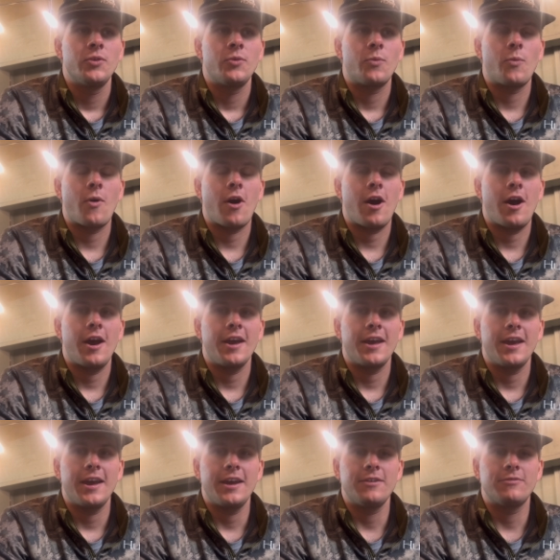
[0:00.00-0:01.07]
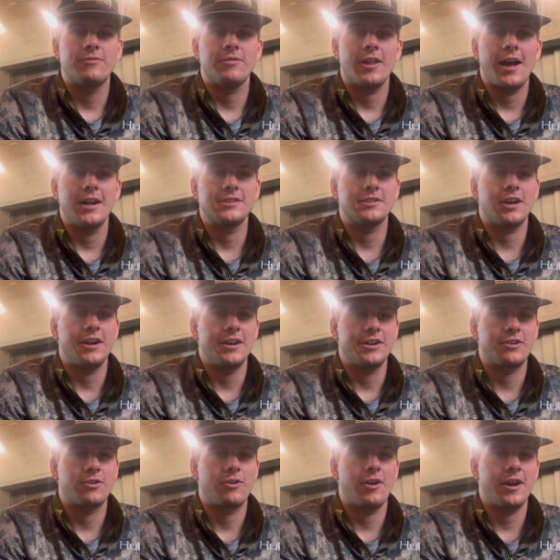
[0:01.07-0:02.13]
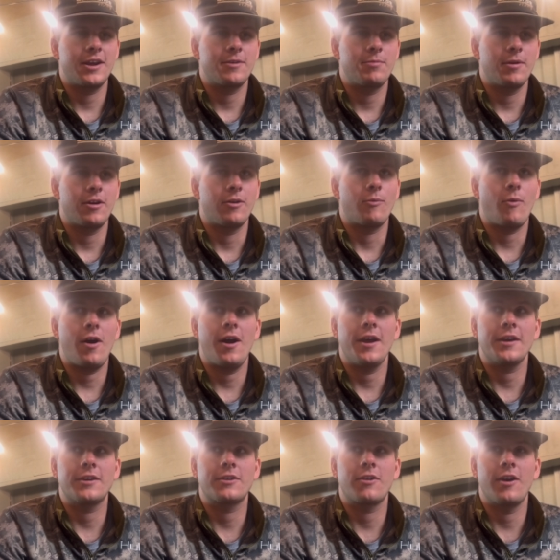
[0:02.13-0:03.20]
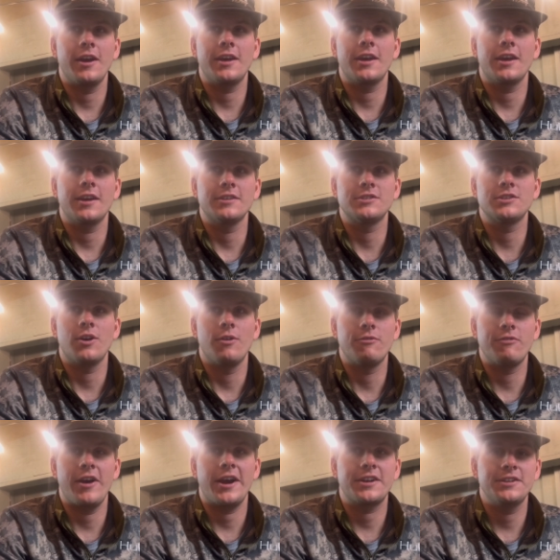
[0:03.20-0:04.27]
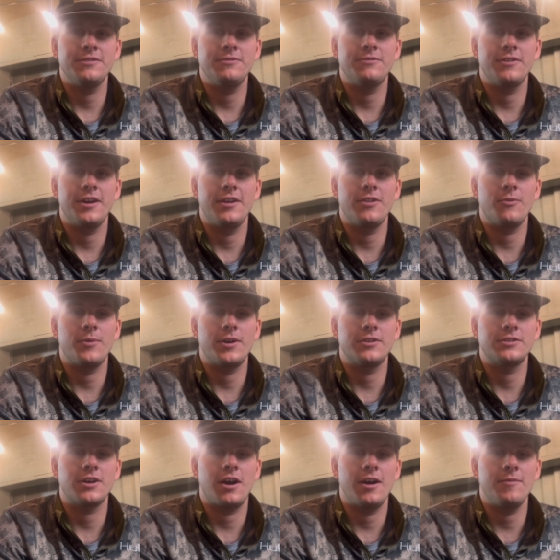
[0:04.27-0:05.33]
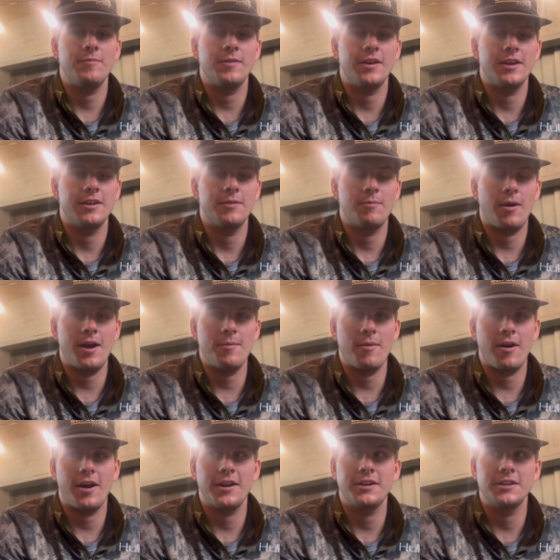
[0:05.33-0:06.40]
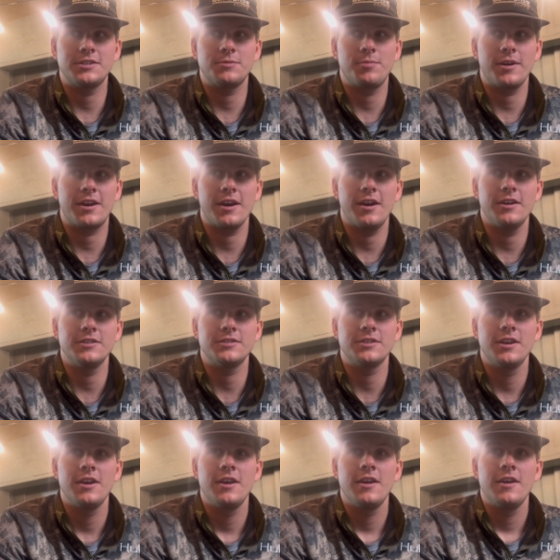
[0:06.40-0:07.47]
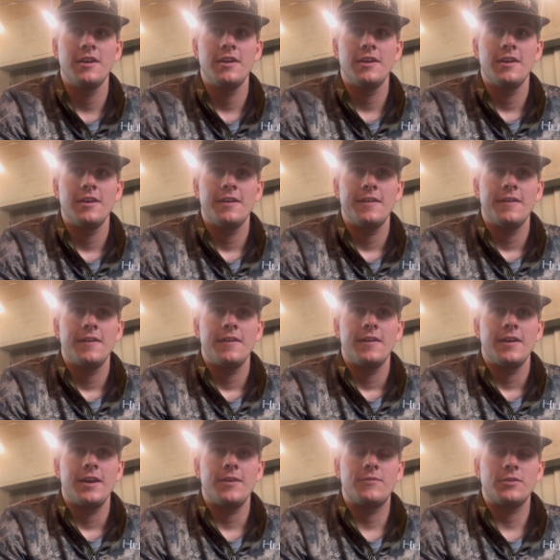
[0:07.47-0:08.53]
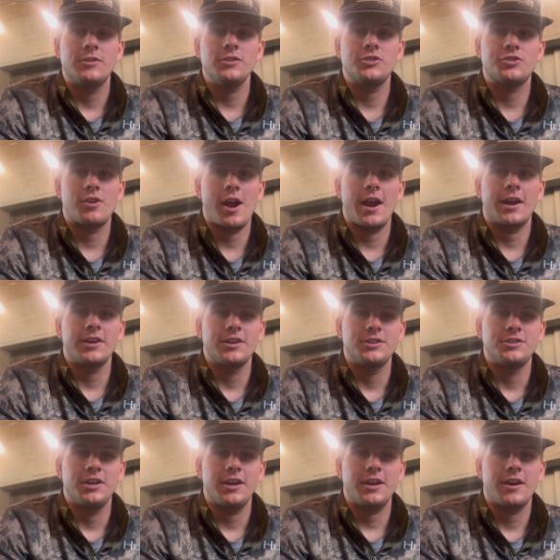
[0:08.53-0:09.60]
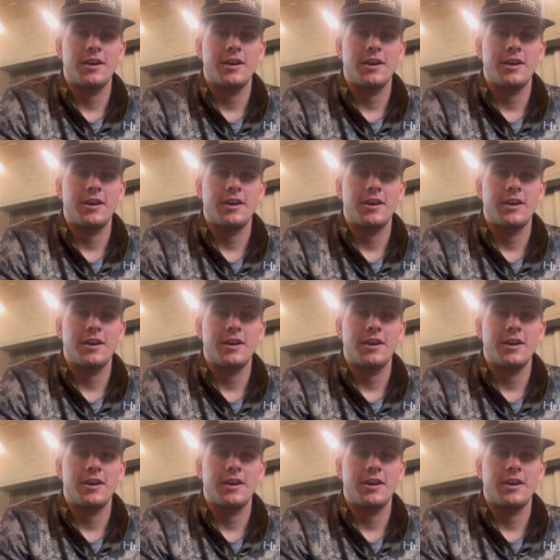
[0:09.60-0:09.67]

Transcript: a flat-sided crankbait, or why cranking is so effective in the wintertime. And in my mind, it's because if you're just dragging a jig,